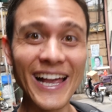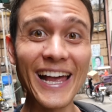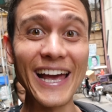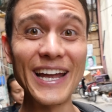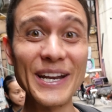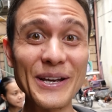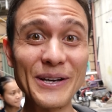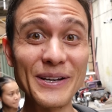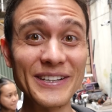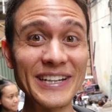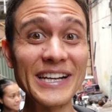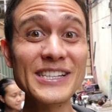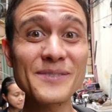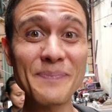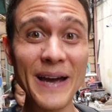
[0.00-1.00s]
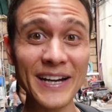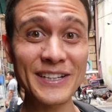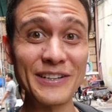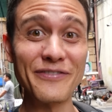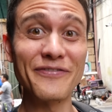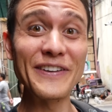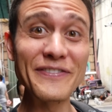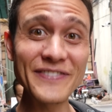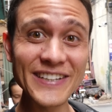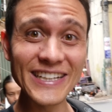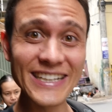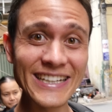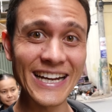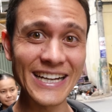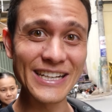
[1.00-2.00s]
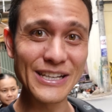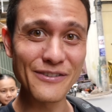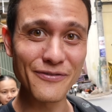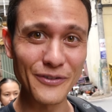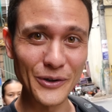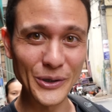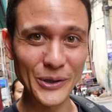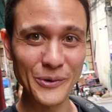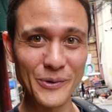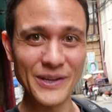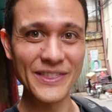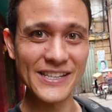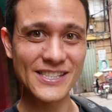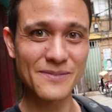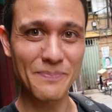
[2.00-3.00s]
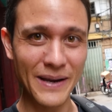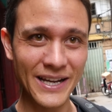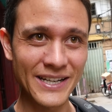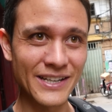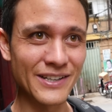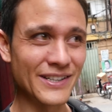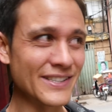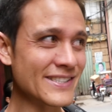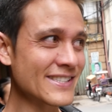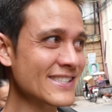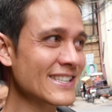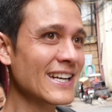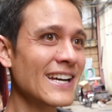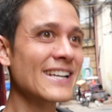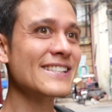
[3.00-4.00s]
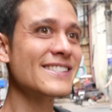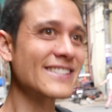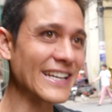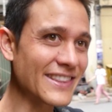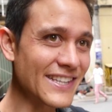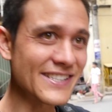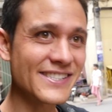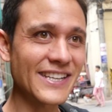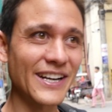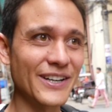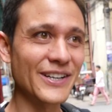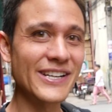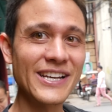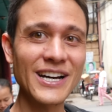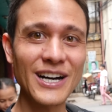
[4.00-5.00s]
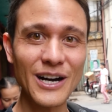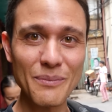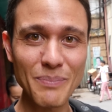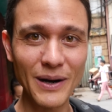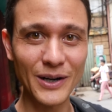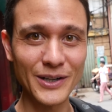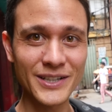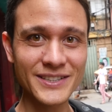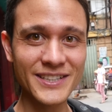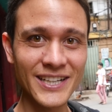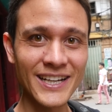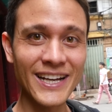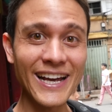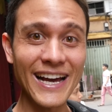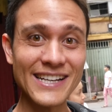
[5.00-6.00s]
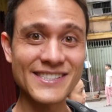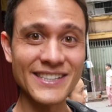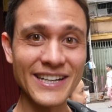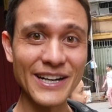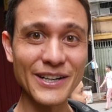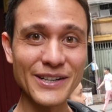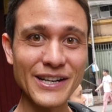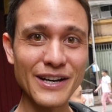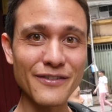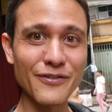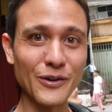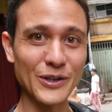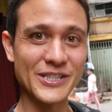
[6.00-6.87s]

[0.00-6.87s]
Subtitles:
And it dates back to 1594 when the Spaniards set this area apart as an area for